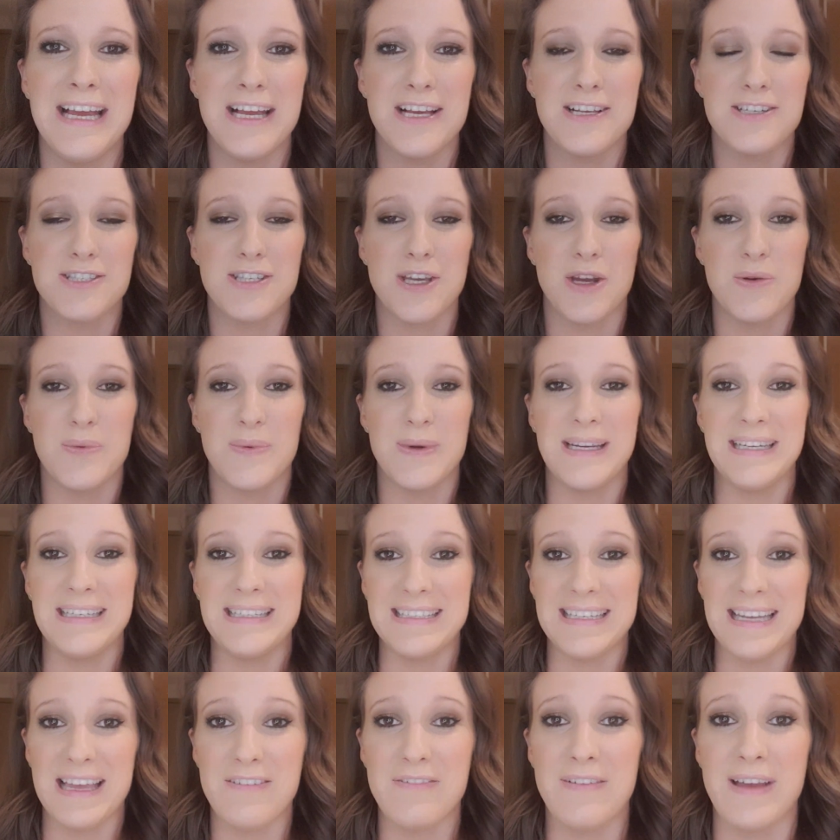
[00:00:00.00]
So we
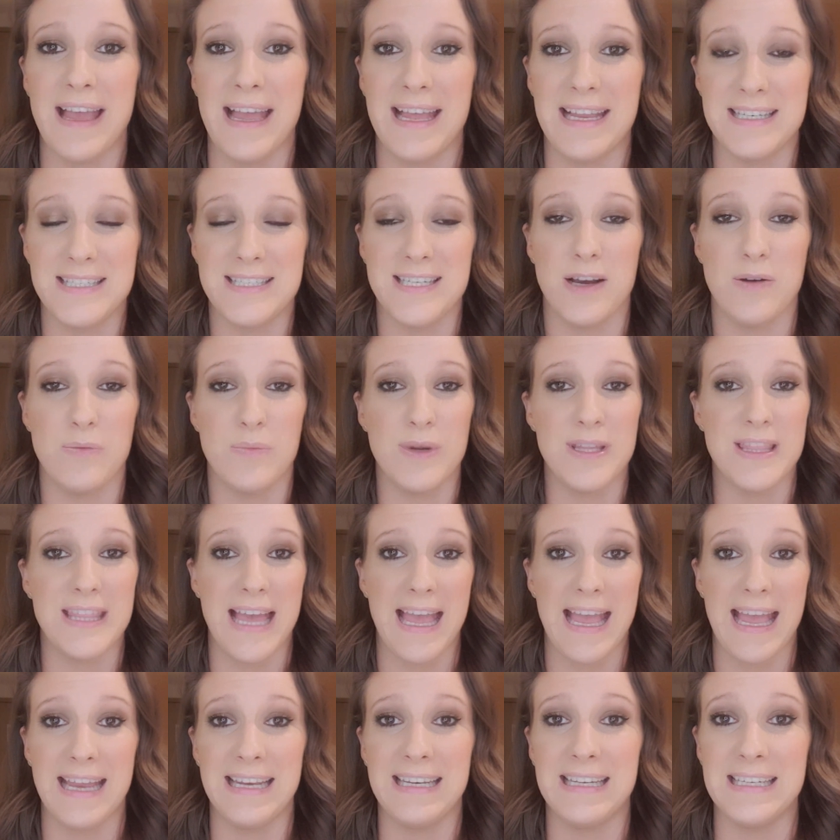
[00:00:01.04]
never end up with
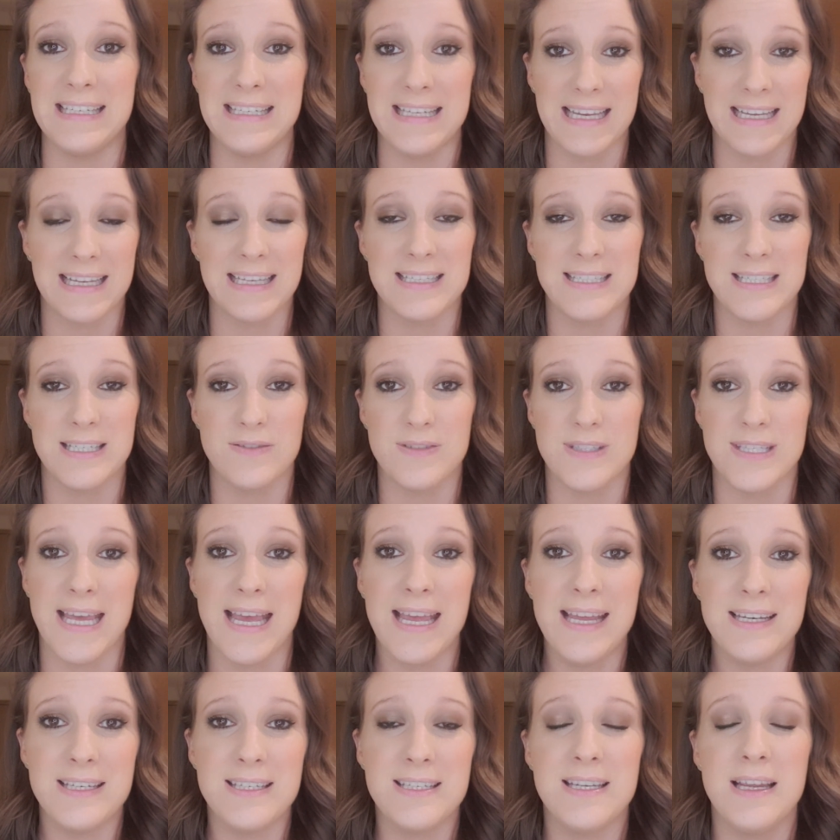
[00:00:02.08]
any negative
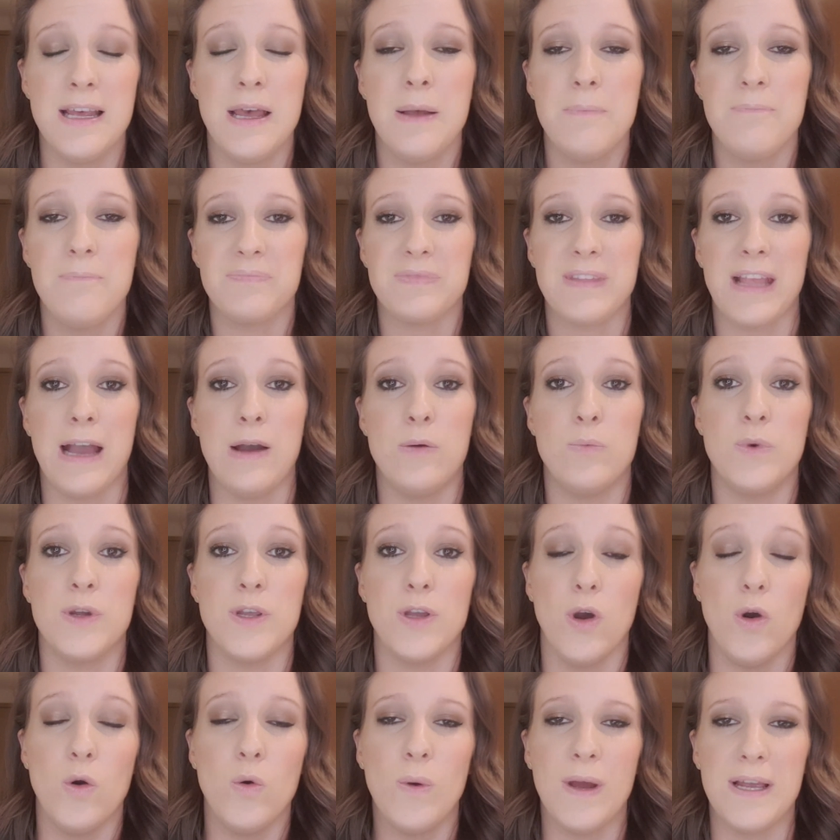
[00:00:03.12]
debt and we
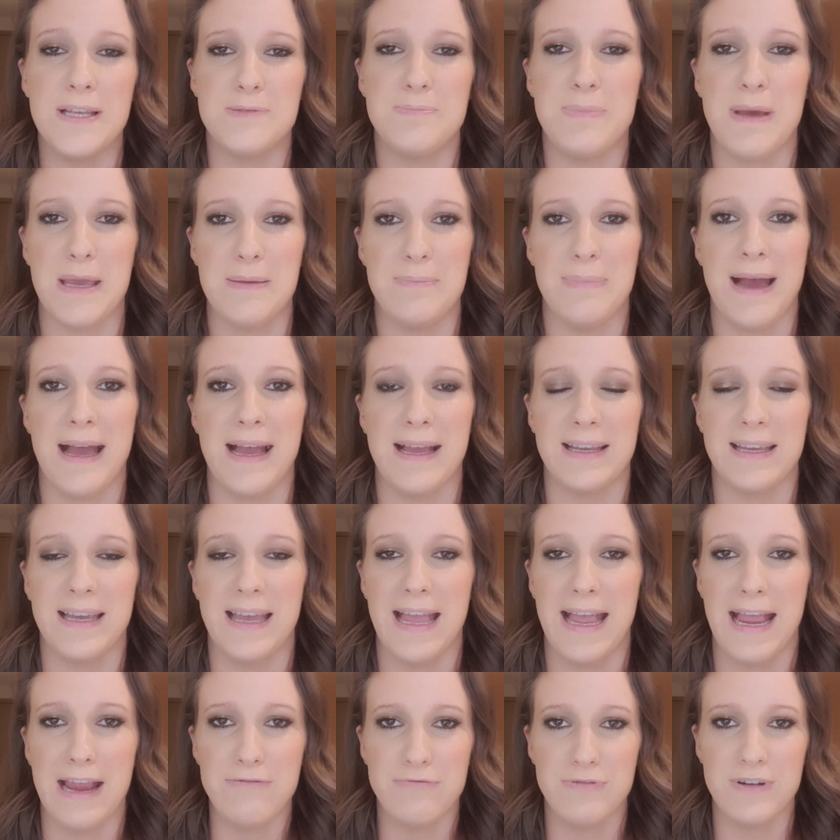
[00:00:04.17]
always pay back
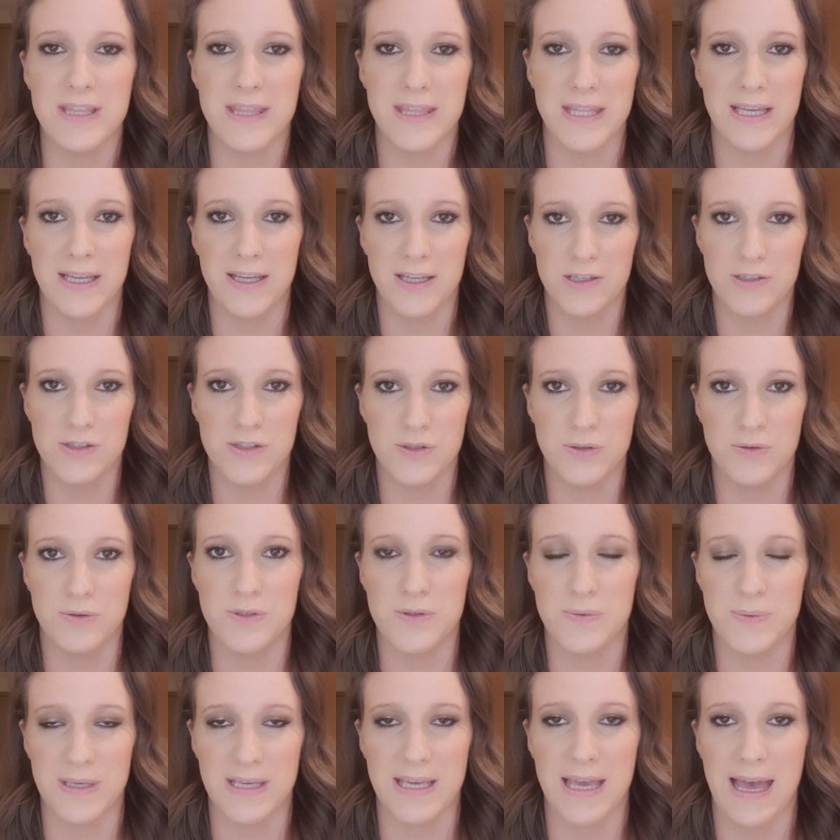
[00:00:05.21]
everything as soon
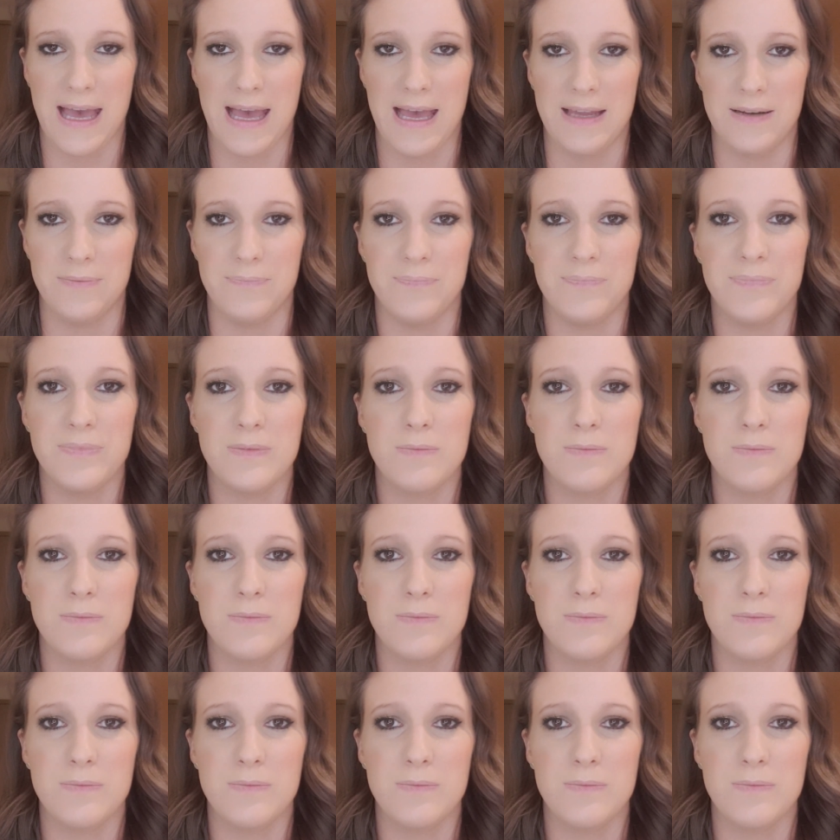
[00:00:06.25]
as we can.